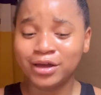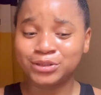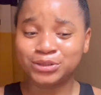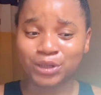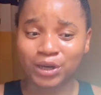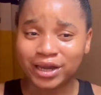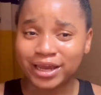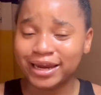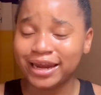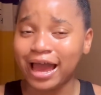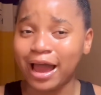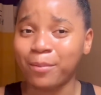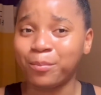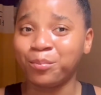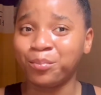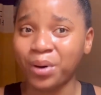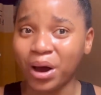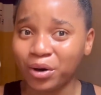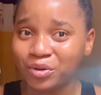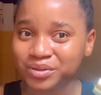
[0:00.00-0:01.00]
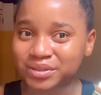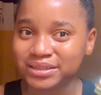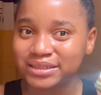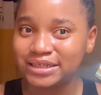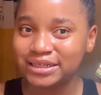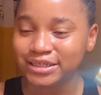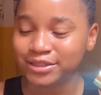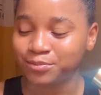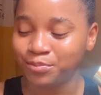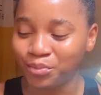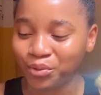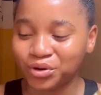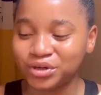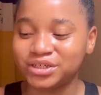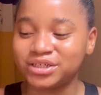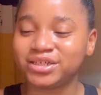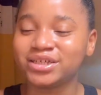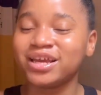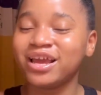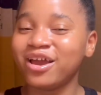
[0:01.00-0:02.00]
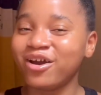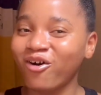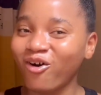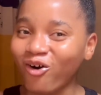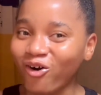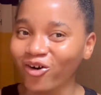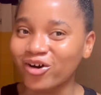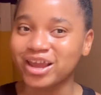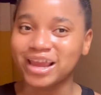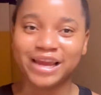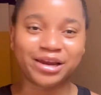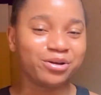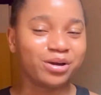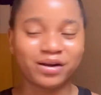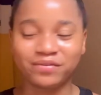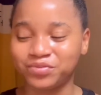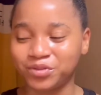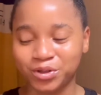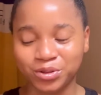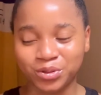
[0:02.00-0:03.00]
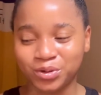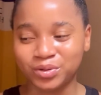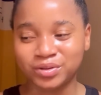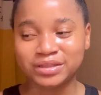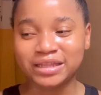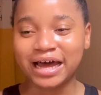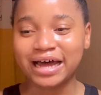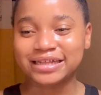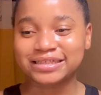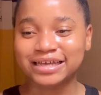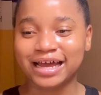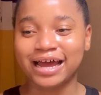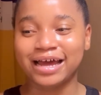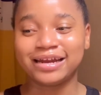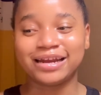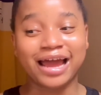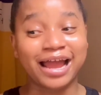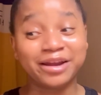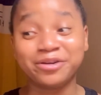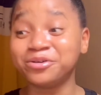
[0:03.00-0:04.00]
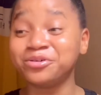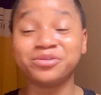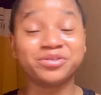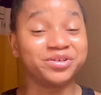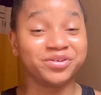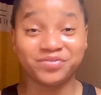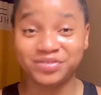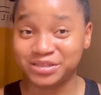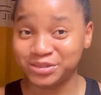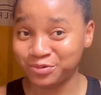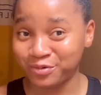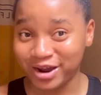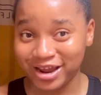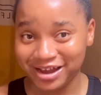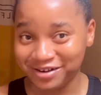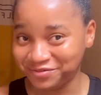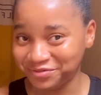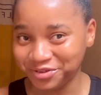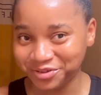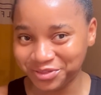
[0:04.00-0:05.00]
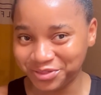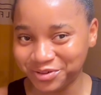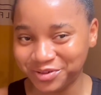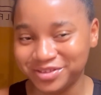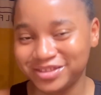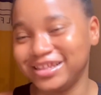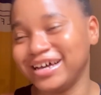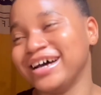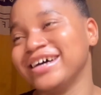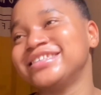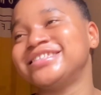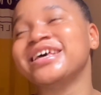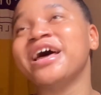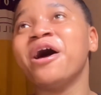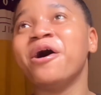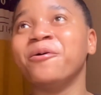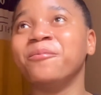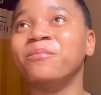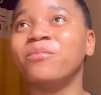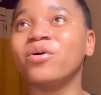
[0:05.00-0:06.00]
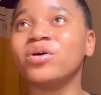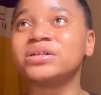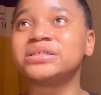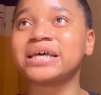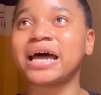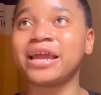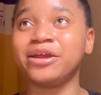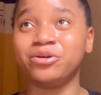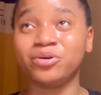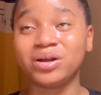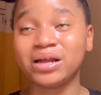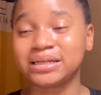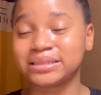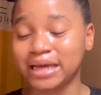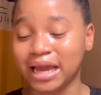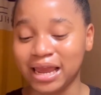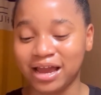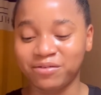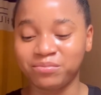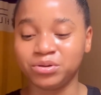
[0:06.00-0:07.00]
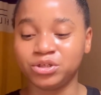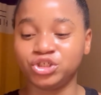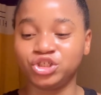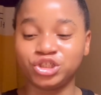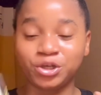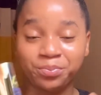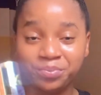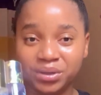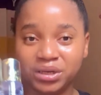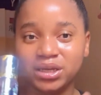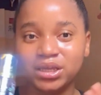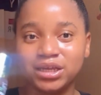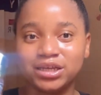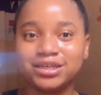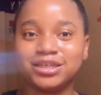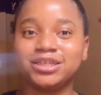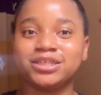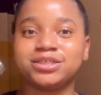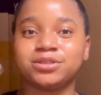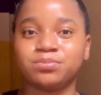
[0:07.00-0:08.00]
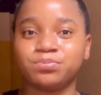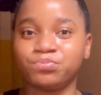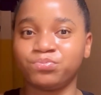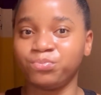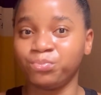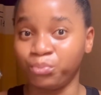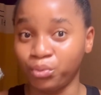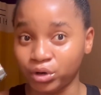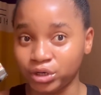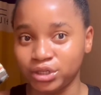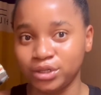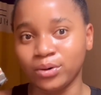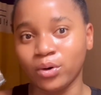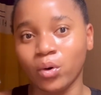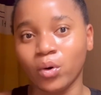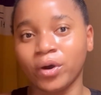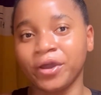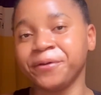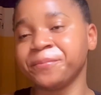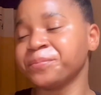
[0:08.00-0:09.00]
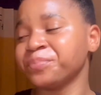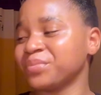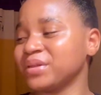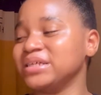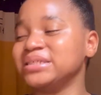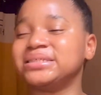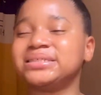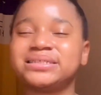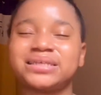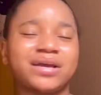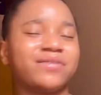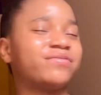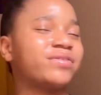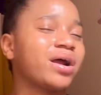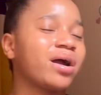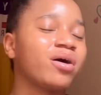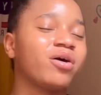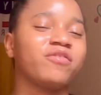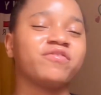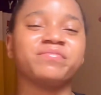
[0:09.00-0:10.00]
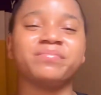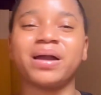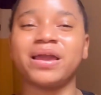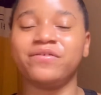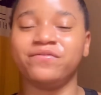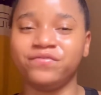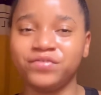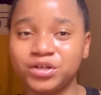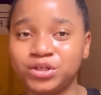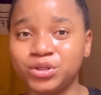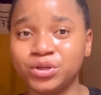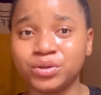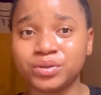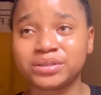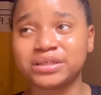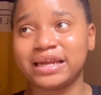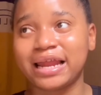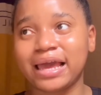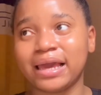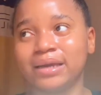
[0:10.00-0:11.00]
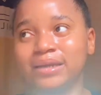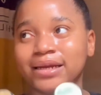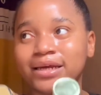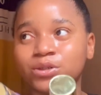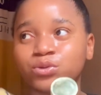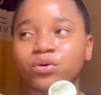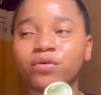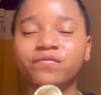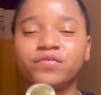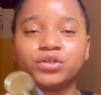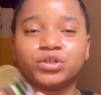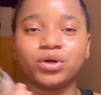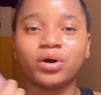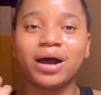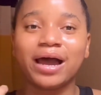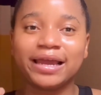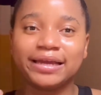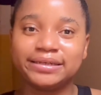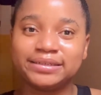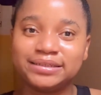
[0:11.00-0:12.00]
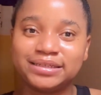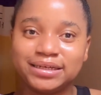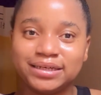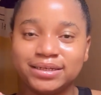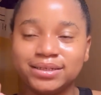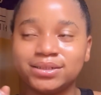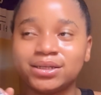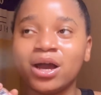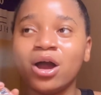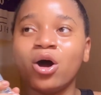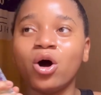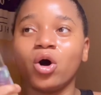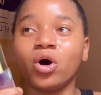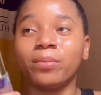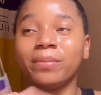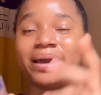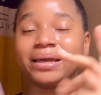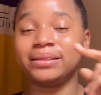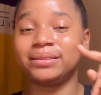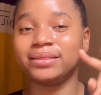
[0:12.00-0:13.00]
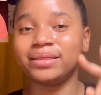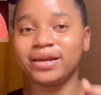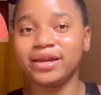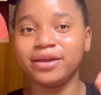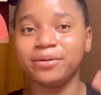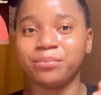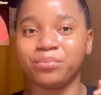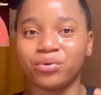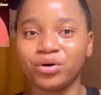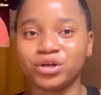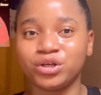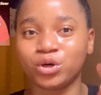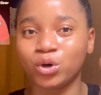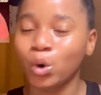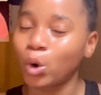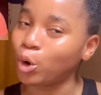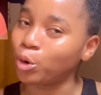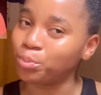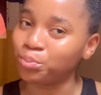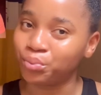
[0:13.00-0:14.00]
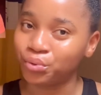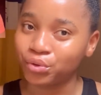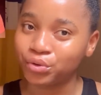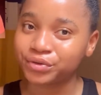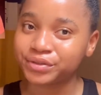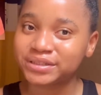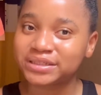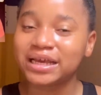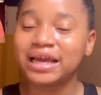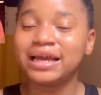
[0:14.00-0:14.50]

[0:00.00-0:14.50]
talking about this body oil. I know I've not done that, and I don't know the reason why I have not done that, but I know that I have been chipping in this body oil in several of my videos. Like, there's one video I did on my 3 body combos